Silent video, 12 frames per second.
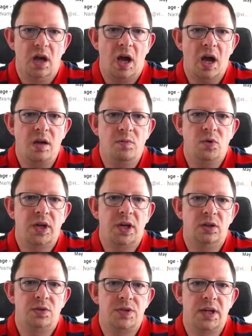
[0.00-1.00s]
I'm okay
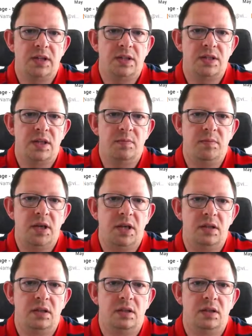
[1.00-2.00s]
to set this
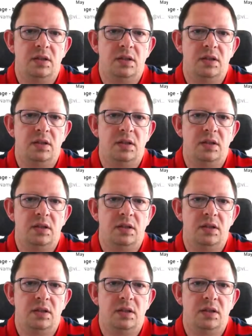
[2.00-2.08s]
email